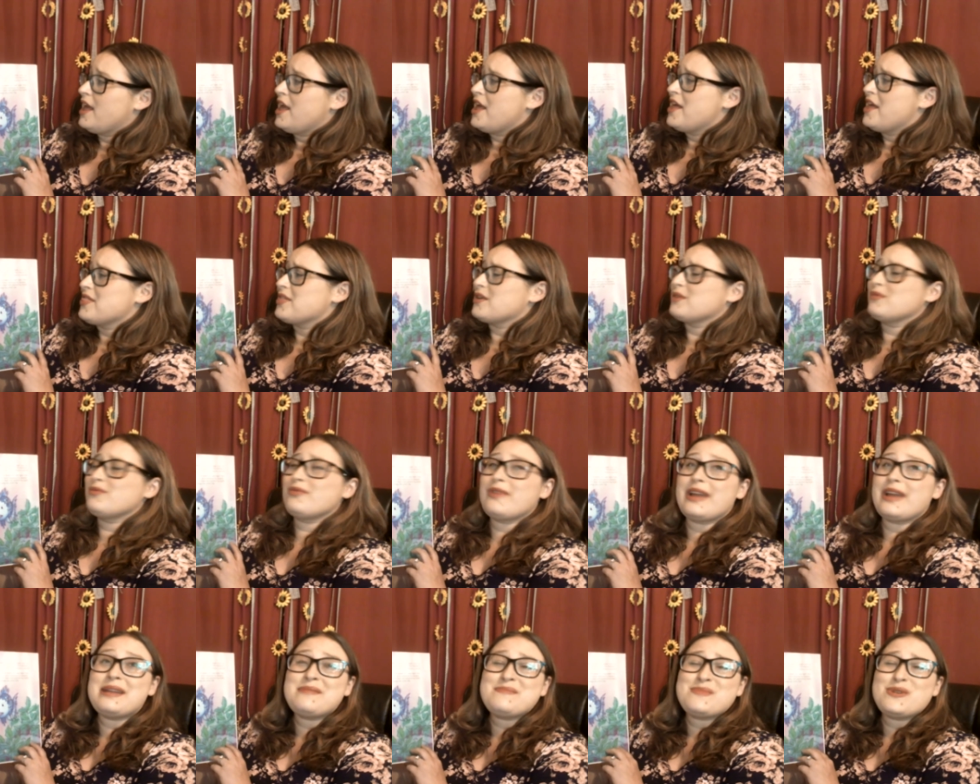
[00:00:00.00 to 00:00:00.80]
The
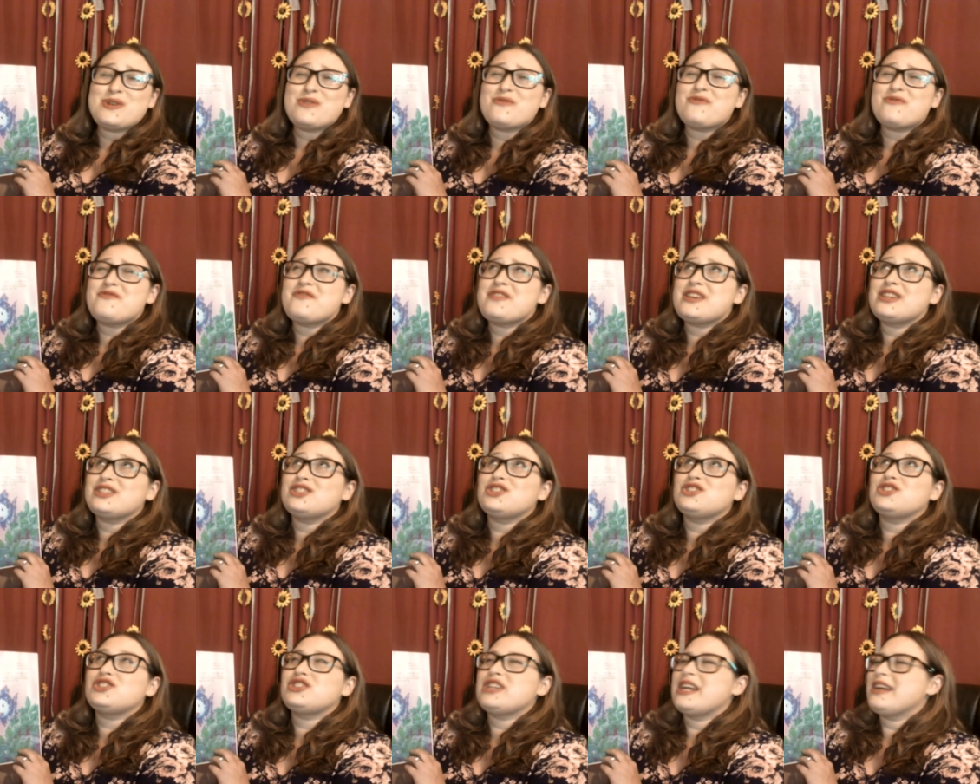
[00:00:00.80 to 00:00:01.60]
rainbow fish
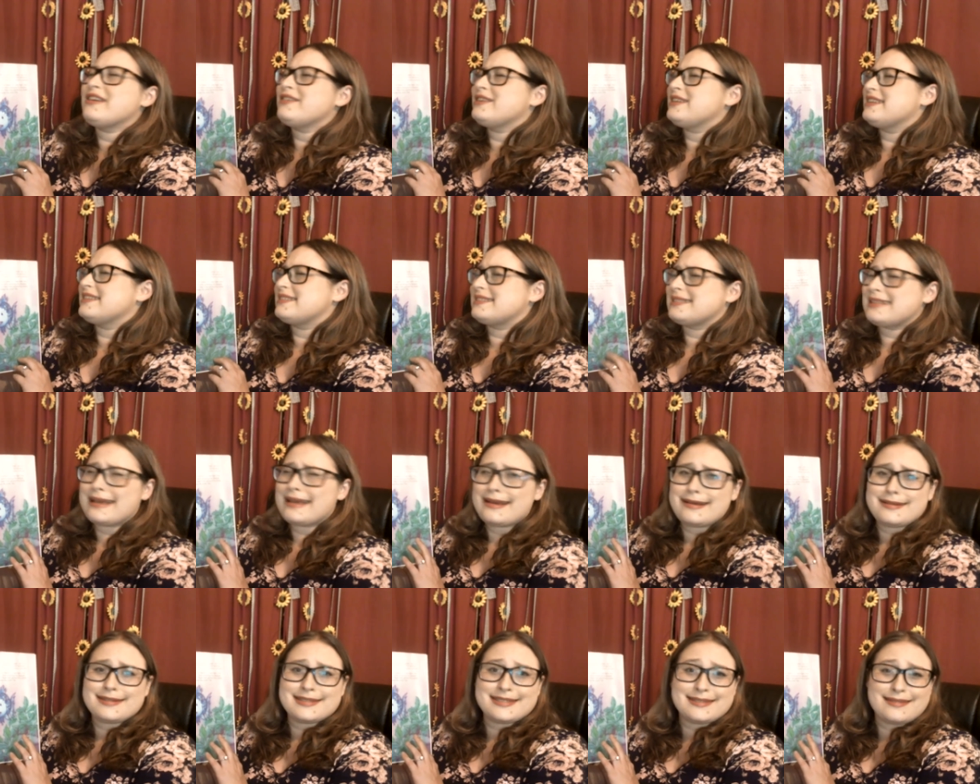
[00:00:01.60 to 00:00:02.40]
shared his
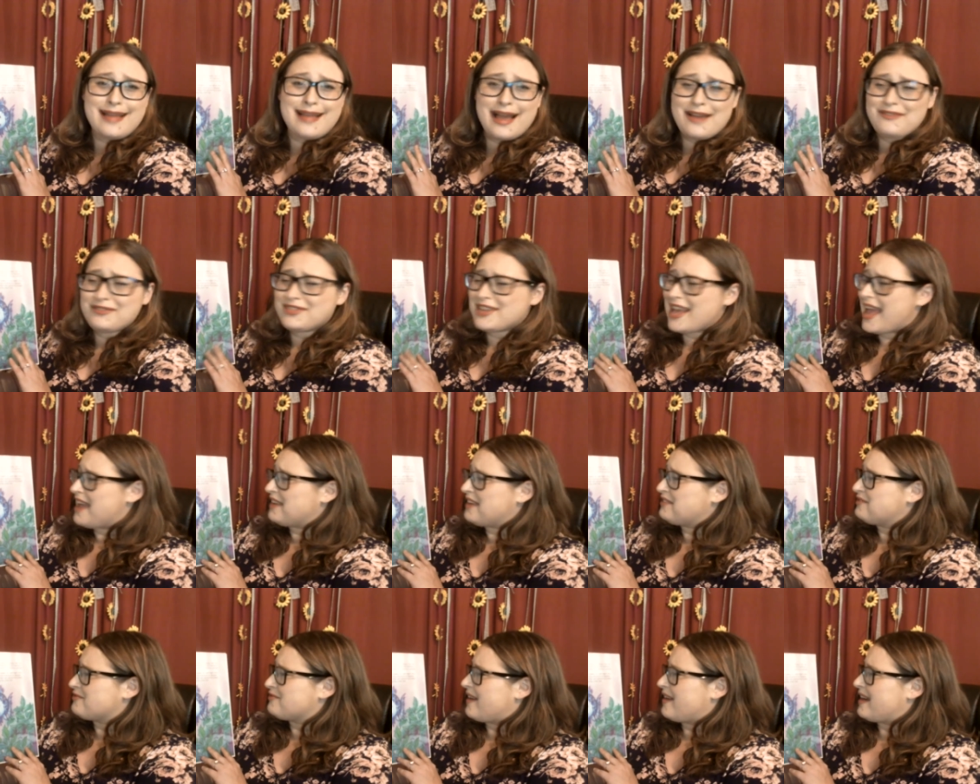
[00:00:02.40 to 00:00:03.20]
scales left
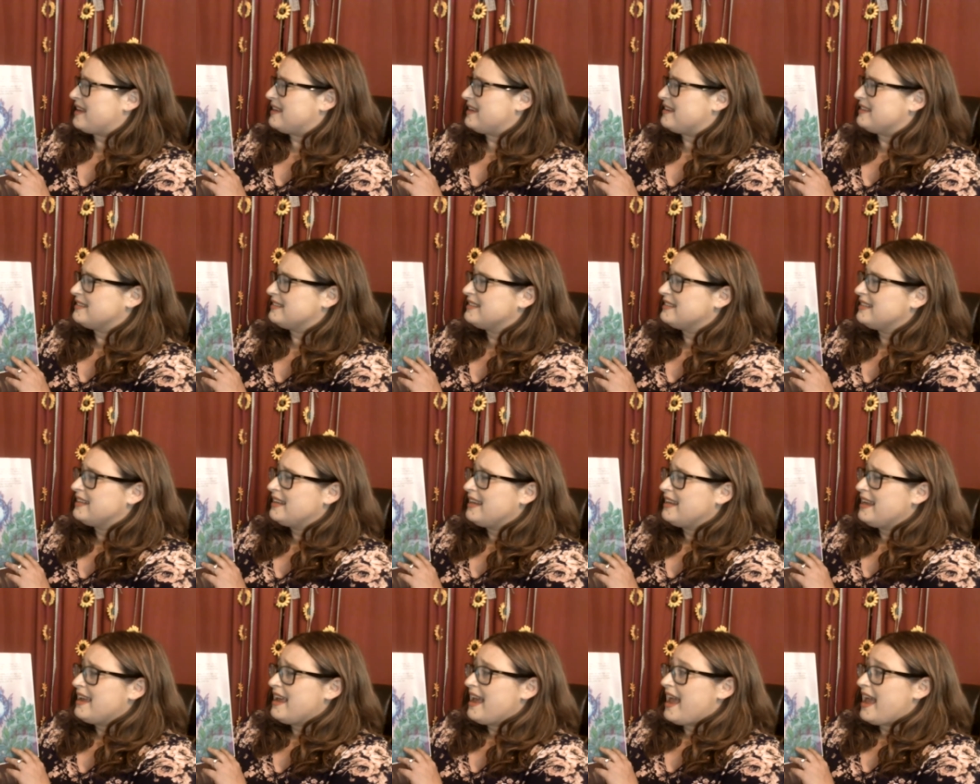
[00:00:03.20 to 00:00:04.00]
and right,
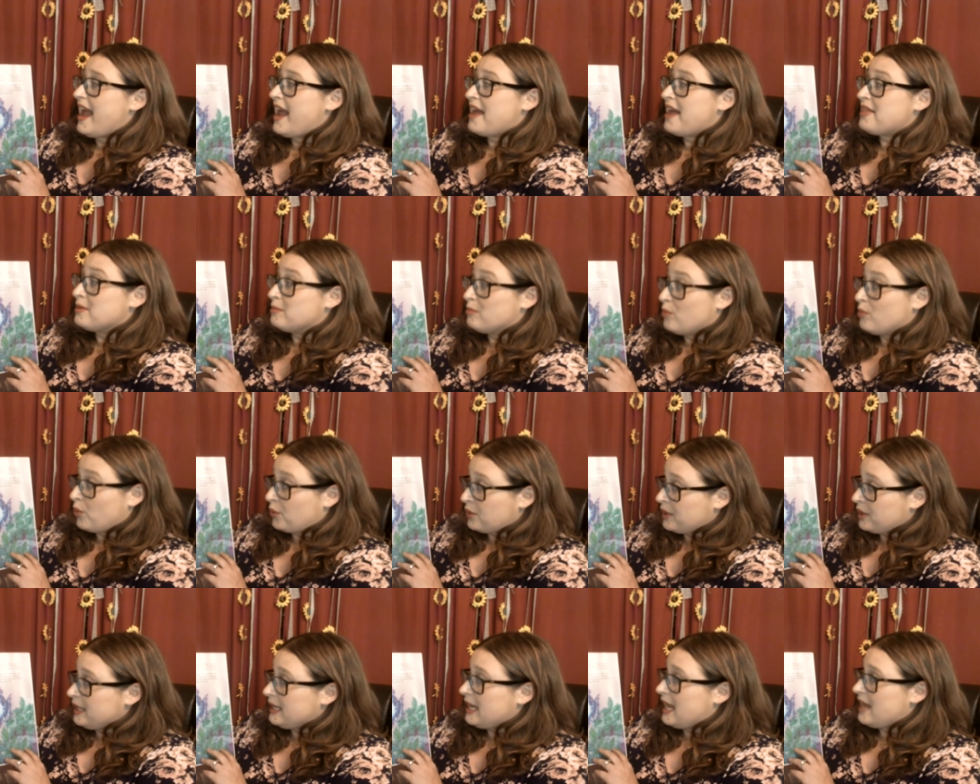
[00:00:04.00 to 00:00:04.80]
and the more
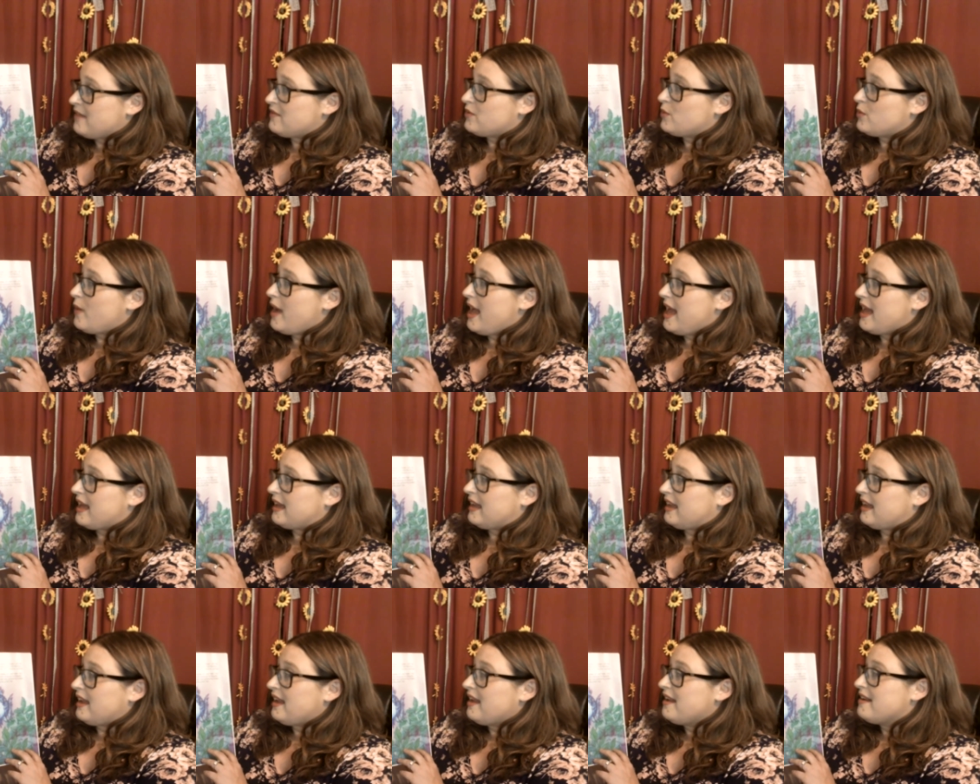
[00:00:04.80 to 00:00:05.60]
he gave
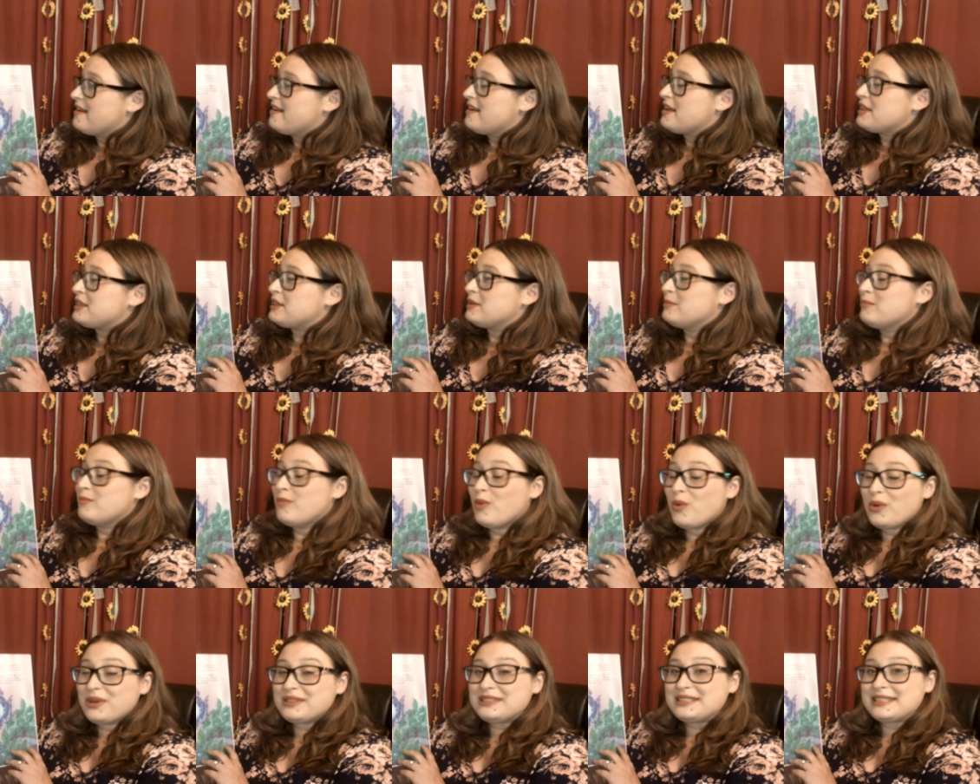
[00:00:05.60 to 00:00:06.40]
away, the
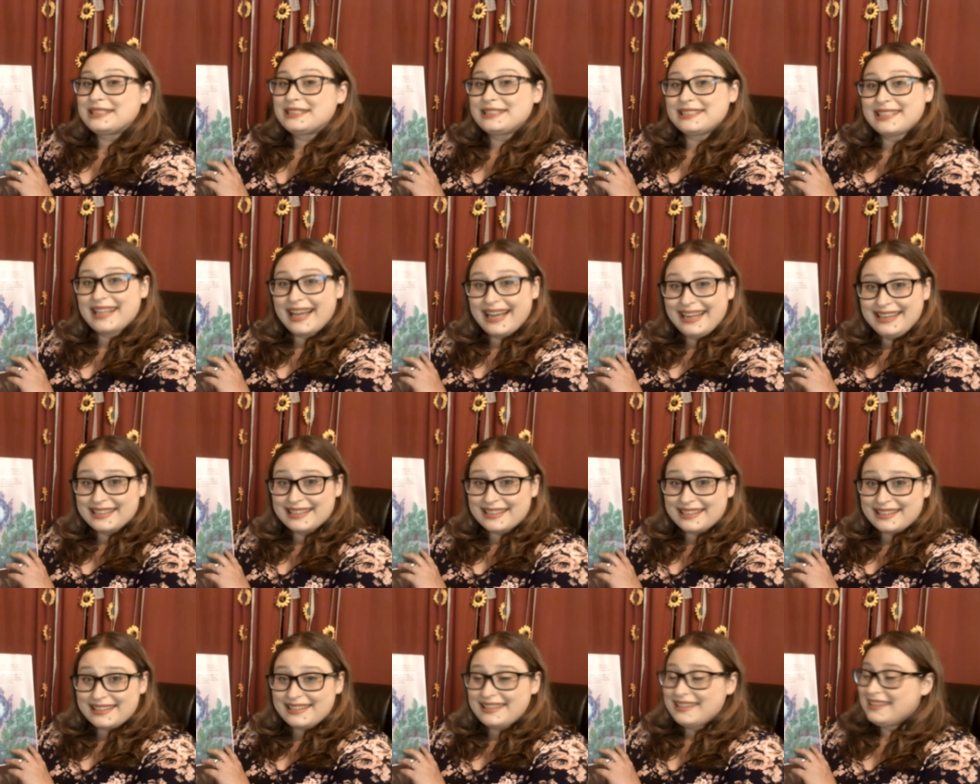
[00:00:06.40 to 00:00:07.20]
more
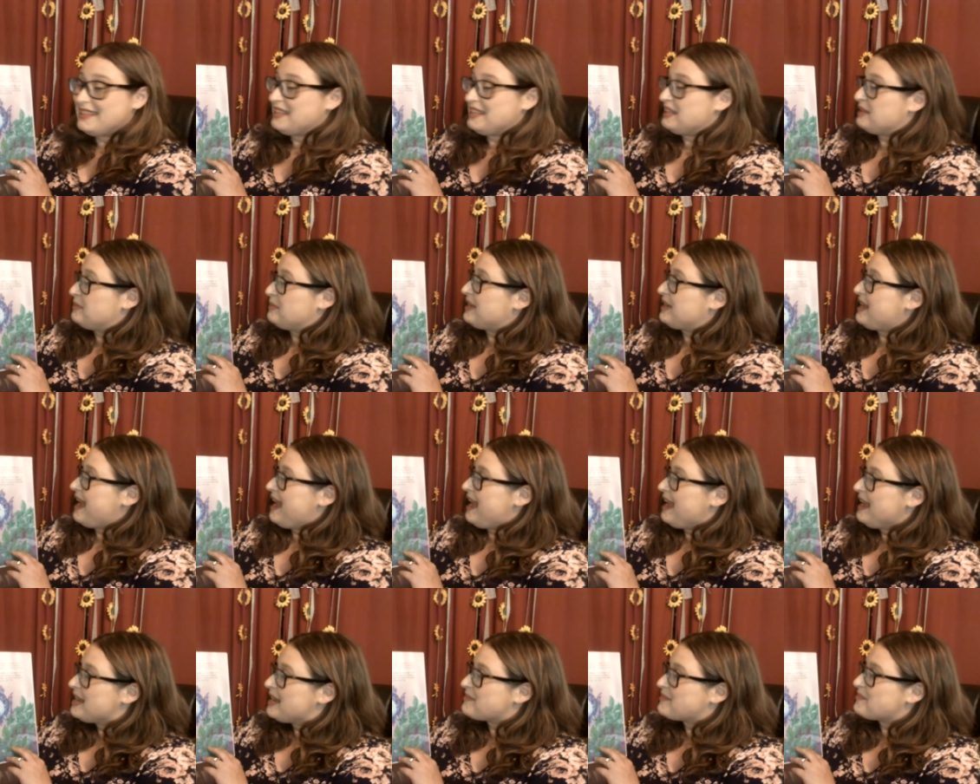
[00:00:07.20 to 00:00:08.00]
delighted he
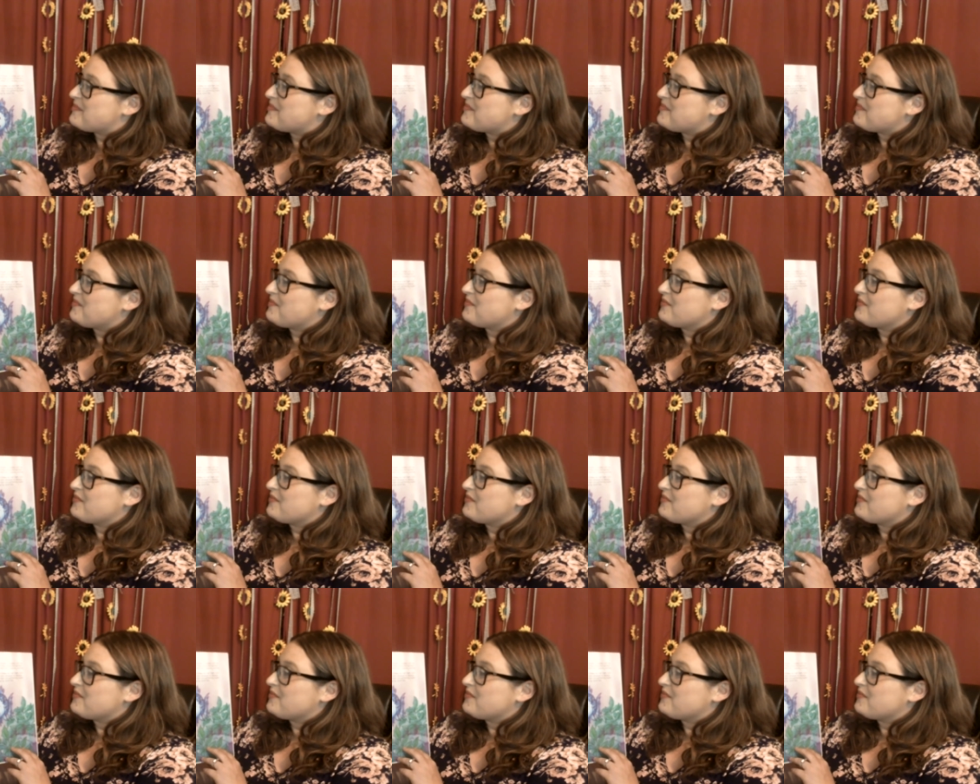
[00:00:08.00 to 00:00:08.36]
became.